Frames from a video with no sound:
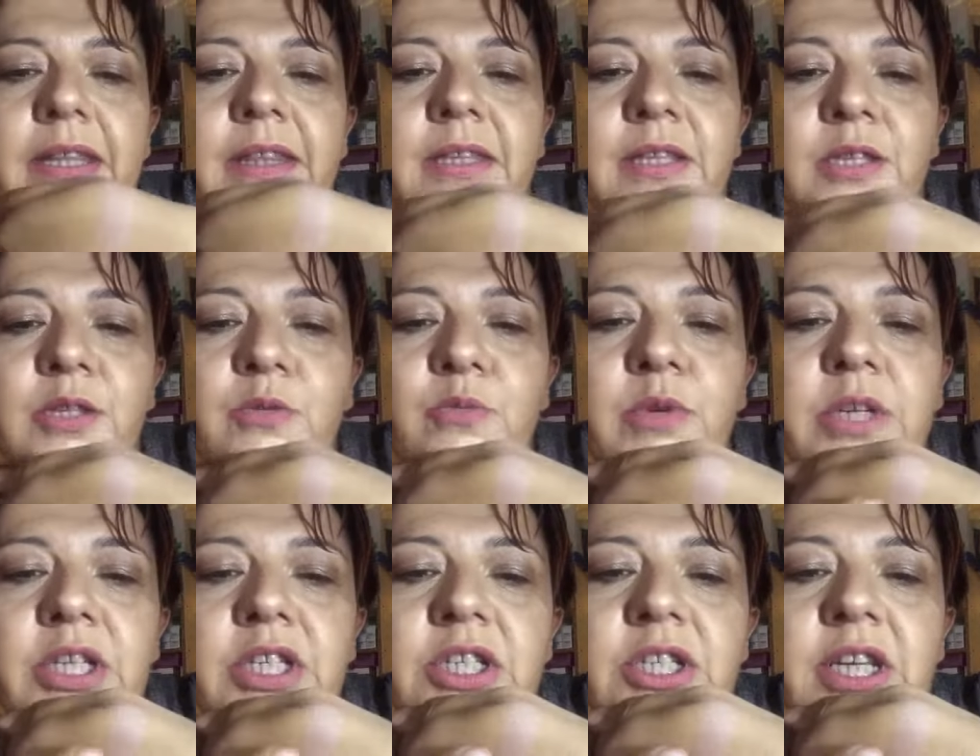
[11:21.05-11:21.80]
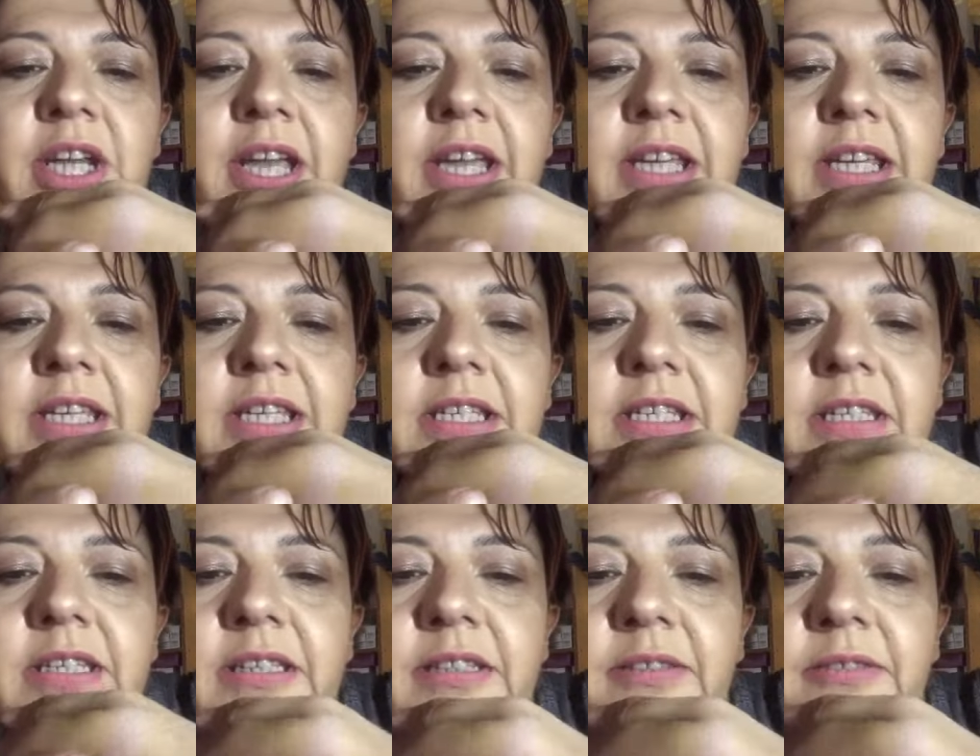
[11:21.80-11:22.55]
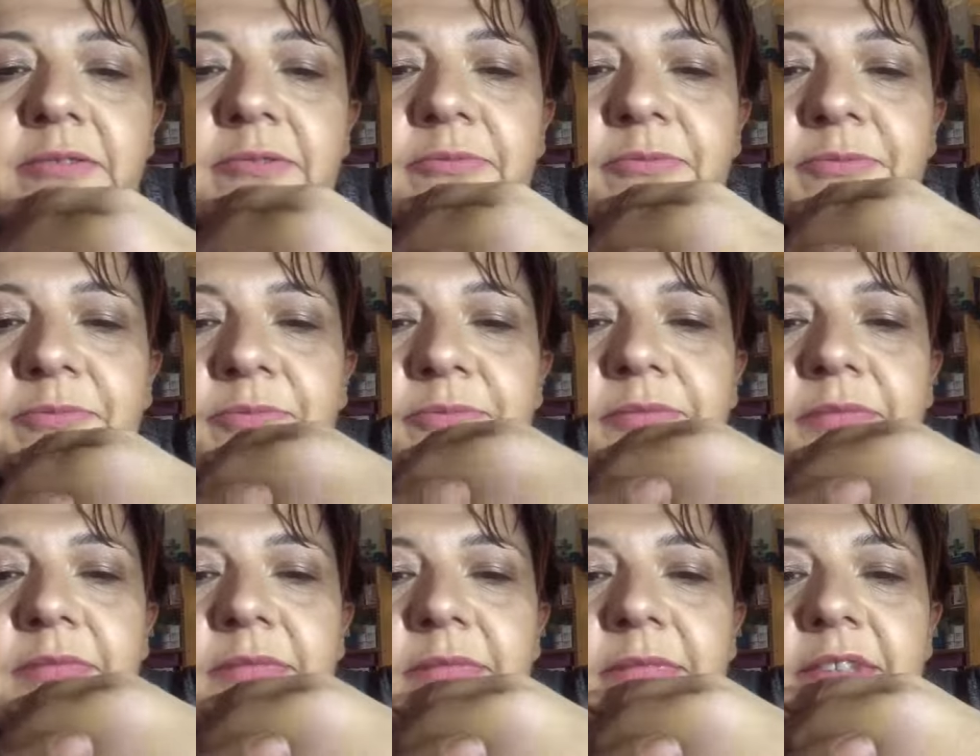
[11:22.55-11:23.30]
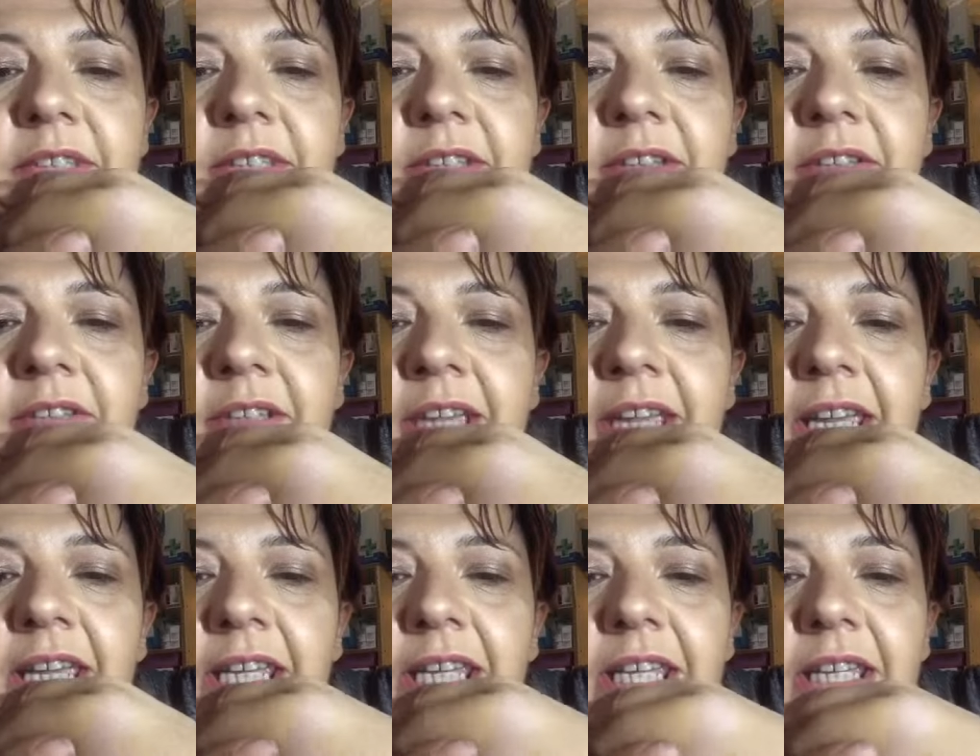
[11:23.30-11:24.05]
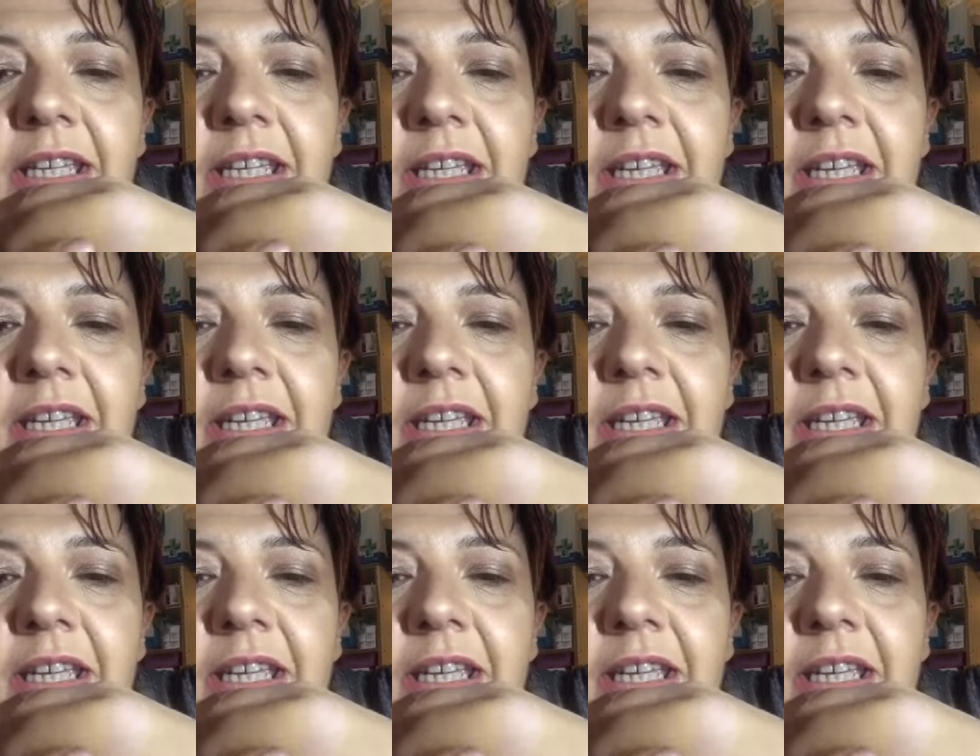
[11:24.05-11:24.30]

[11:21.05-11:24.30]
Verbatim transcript: the swish shade okay